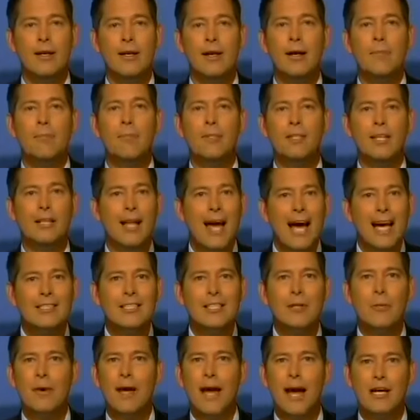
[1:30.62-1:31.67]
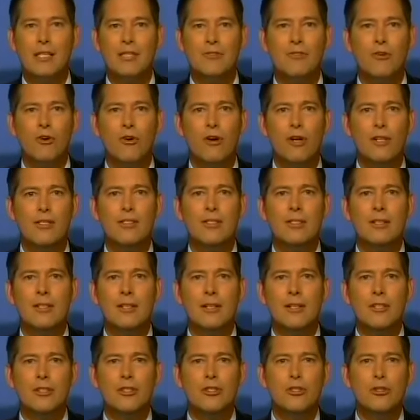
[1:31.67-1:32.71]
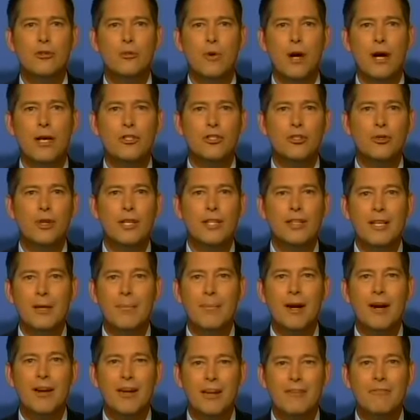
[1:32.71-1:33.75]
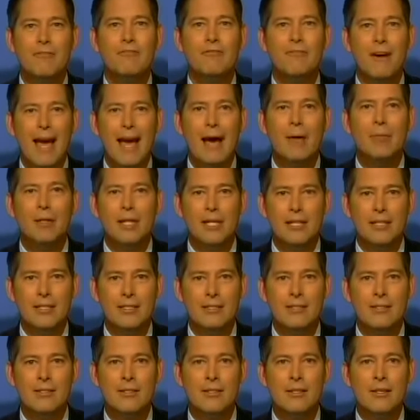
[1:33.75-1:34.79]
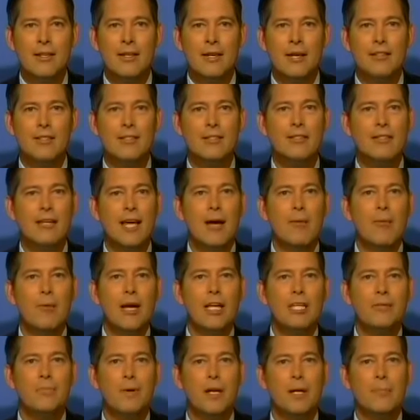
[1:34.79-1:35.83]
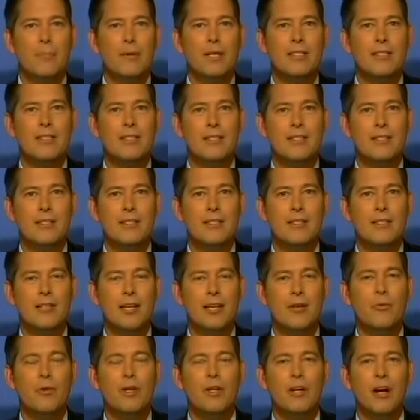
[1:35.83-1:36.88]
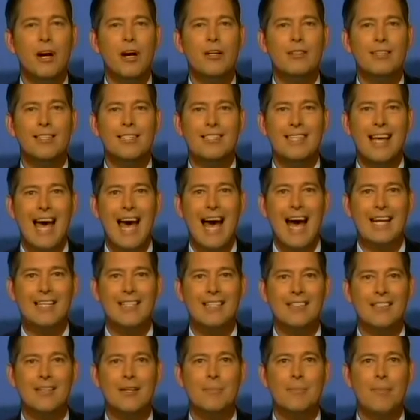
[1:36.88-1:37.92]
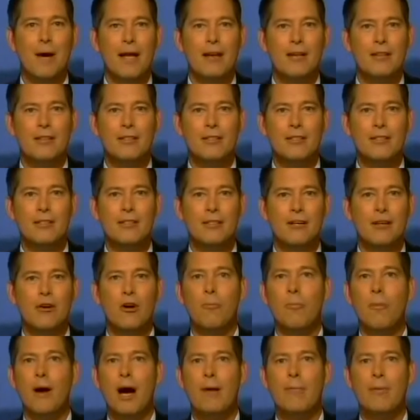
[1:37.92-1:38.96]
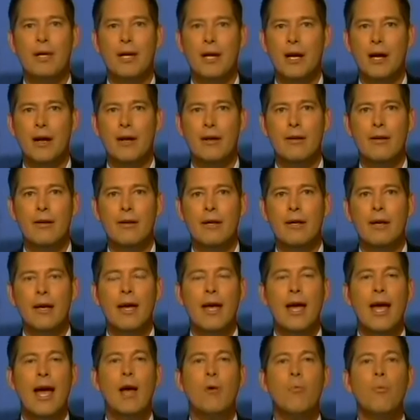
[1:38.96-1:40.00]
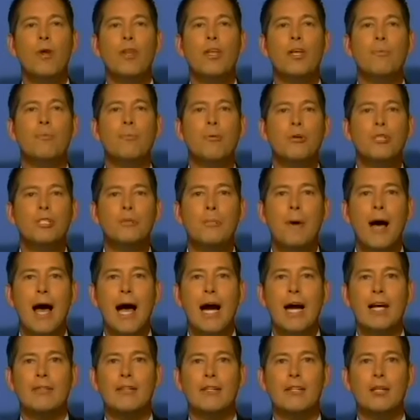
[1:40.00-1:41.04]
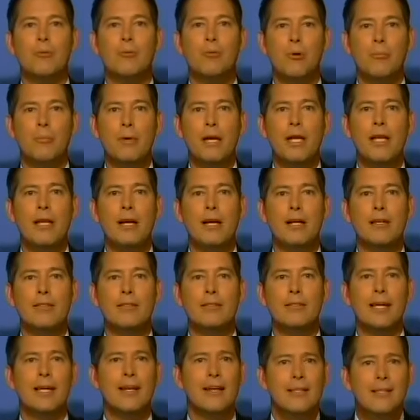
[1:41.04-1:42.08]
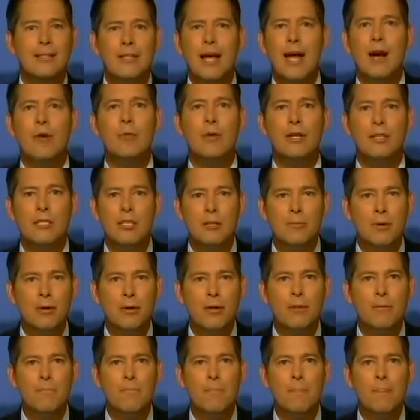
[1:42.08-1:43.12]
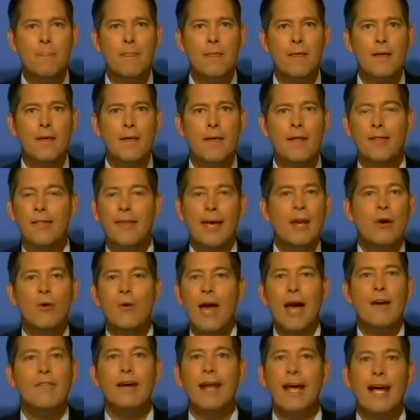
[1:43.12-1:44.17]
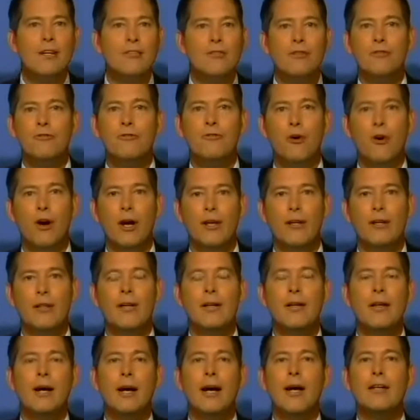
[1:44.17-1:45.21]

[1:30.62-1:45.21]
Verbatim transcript: But the last thing we asked for is to uh, treat the American families the same way as big businesses in regard to taxes and penalties in Obamacare. And when you push back on the liberal media saying, isn't that reasonable? They don't have an answer for it. Uh,